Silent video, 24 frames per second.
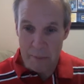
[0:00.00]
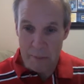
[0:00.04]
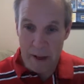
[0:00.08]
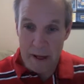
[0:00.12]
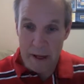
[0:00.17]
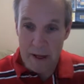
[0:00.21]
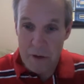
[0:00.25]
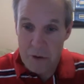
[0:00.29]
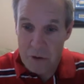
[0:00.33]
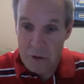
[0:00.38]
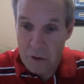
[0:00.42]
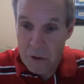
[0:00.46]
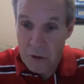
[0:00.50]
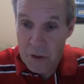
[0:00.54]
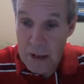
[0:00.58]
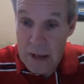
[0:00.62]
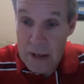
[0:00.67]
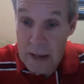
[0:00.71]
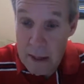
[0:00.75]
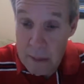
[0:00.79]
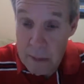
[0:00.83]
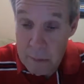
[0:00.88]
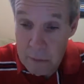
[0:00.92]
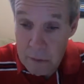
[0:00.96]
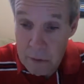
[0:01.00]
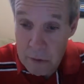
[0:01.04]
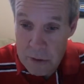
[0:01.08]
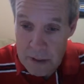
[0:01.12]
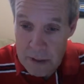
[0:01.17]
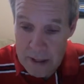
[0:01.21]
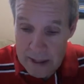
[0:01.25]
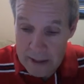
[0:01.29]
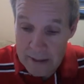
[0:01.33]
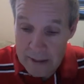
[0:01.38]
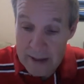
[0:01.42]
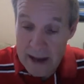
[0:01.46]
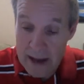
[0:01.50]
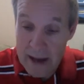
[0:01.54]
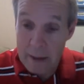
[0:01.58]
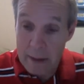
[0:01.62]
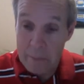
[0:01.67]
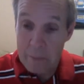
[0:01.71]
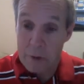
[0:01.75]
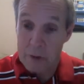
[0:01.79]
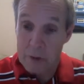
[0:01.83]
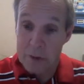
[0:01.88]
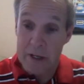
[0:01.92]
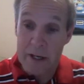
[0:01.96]
of the major themes in
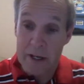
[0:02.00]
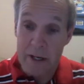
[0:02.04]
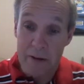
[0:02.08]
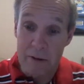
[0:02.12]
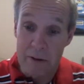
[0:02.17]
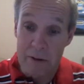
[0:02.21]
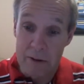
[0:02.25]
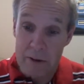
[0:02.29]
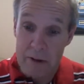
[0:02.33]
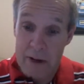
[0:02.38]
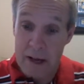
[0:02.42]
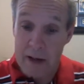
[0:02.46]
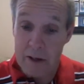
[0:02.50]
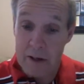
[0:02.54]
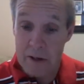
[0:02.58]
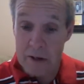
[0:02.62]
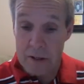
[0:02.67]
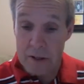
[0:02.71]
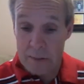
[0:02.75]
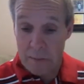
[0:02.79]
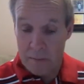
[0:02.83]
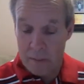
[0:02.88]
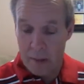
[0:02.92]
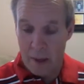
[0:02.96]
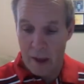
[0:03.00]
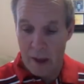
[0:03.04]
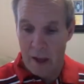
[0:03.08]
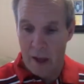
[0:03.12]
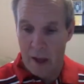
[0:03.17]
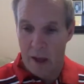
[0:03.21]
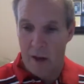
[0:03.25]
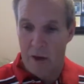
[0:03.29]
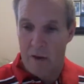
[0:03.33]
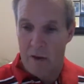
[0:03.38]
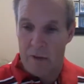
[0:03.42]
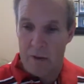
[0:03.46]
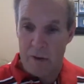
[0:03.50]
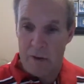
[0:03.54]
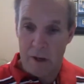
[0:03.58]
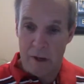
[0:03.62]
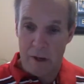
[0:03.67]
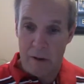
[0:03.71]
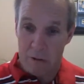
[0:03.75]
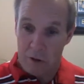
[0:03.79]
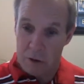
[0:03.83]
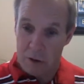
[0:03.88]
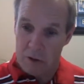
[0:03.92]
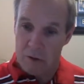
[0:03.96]
that particular section. So
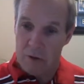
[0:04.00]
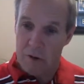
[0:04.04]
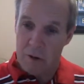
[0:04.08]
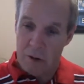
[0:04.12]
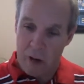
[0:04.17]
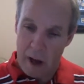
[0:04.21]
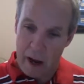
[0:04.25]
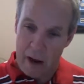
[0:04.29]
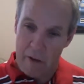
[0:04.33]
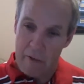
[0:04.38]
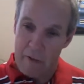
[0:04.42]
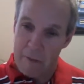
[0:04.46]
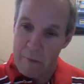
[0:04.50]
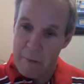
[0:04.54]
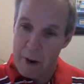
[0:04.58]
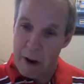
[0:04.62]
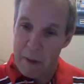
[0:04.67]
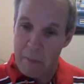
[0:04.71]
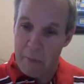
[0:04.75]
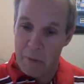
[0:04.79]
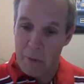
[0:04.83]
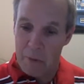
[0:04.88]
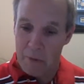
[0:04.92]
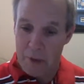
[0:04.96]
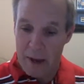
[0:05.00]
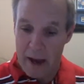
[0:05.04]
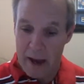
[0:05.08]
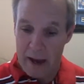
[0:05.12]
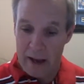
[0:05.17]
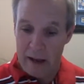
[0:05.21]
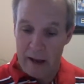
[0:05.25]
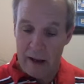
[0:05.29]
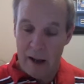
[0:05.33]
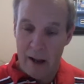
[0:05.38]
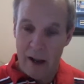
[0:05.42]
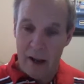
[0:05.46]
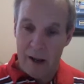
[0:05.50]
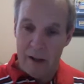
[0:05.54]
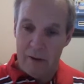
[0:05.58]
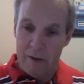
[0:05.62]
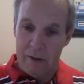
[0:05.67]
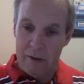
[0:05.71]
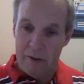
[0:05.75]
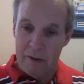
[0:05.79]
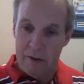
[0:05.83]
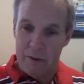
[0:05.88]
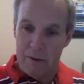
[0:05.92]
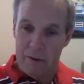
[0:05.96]
again, just kind of remember that
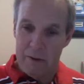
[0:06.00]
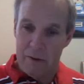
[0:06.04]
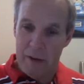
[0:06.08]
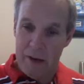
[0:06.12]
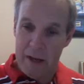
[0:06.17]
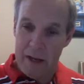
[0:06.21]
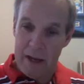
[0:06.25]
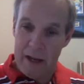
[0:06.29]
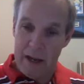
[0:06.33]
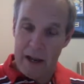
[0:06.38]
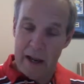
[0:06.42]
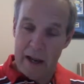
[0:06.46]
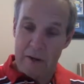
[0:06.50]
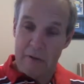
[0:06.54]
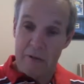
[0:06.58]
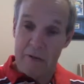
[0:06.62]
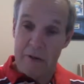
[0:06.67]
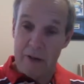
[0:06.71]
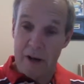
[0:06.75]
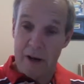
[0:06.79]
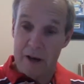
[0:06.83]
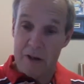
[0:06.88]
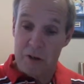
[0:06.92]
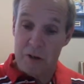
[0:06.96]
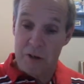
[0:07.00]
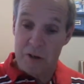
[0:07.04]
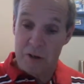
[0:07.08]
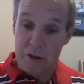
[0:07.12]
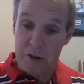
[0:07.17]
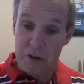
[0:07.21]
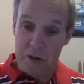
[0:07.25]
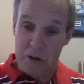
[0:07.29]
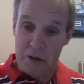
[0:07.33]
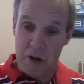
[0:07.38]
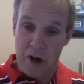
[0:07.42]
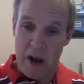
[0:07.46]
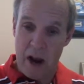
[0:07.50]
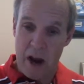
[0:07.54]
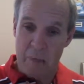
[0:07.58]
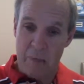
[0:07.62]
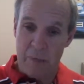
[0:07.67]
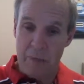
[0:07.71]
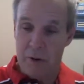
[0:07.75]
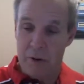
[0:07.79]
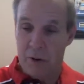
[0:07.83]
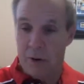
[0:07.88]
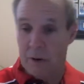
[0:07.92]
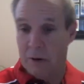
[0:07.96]
the introduction to the
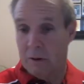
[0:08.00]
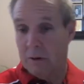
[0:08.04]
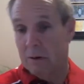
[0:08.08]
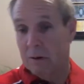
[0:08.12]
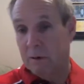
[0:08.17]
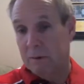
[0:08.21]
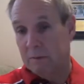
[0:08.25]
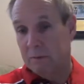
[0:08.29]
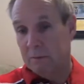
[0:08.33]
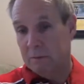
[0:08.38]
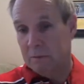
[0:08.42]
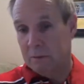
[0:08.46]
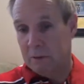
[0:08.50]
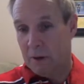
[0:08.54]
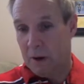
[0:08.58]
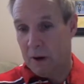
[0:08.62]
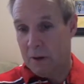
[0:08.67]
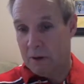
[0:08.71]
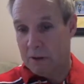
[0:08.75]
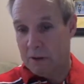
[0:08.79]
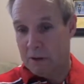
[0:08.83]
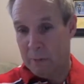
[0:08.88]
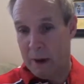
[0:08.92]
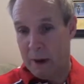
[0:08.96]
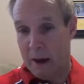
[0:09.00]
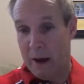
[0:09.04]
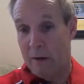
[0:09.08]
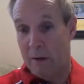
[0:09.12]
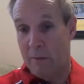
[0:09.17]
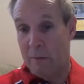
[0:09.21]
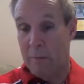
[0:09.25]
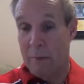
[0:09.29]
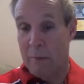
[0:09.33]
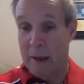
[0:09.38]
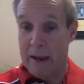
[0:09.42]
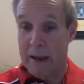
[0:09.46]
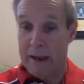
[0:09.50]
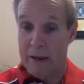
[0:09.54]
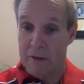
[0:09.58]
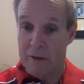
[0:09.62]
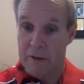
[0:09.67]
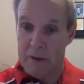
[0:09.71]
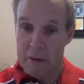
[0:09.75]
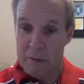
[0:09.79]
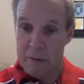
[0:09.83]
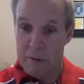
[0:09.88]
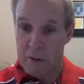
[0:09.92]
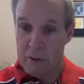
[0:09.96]
chapter talks about
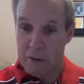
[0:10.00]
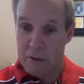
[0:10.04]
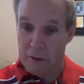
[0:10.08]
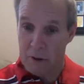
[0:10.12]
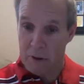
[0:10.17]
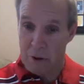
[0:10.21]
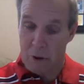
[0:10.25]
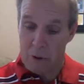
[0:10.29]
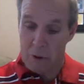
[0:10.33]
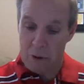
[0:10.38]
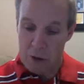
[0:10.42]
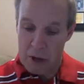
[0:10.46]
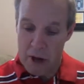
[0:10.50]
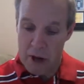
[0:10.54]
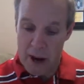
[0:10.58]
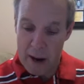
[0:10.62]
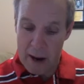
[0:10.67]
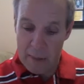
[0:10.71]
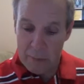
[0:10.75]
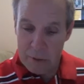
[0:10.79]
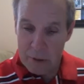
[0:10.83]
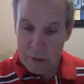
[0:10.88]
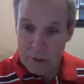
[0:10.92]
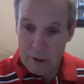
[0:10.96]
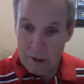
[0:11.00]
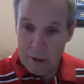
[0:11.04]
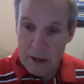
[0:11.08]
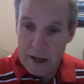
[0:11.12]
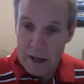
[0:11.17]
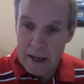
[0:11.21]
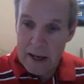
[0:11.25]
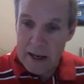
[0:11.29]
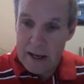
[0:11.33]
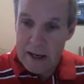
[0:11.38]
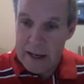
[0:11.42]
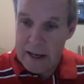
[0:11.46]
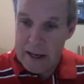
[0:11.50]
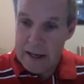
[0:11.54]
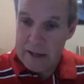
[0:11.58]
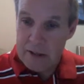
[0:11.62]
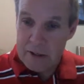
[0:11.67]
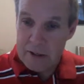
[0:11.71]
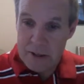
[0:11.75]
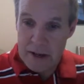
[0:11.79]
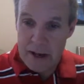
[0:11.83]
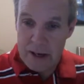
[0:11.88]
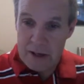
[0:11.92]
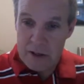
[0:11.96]
main themes throughout the whole chapter.
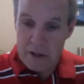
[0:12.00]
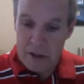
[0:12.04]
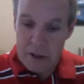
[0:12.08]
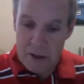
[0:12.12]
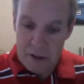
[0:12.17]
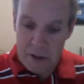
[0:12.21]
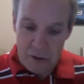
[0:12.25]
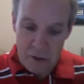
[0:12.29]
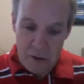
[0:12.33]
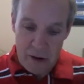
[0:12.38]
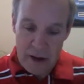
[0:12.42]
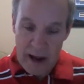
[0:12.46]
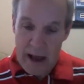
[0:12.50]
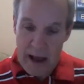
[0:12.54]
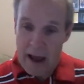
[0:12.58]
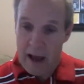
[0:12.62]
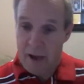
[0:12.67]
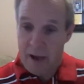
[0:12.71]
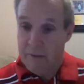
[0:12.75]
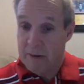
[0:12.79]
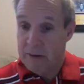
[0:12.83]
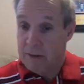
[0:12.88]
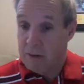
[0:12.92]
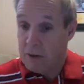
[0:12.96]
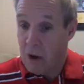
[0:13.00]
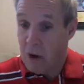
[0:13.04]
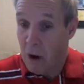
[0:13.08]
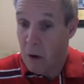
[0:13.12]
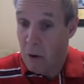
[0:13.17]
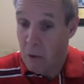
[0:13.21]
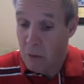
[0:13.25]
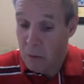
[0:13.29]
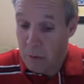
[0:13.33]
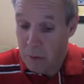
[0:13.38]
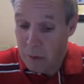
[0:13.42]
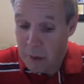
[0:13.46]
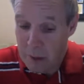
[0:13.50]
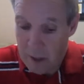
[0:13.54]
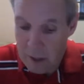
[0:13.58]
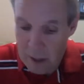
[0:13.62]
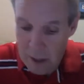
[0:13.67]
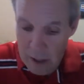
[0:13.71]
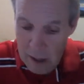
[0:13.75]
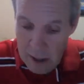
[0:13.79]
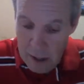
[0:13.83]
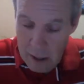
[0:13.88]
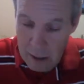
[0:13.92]
Each section is going to have its own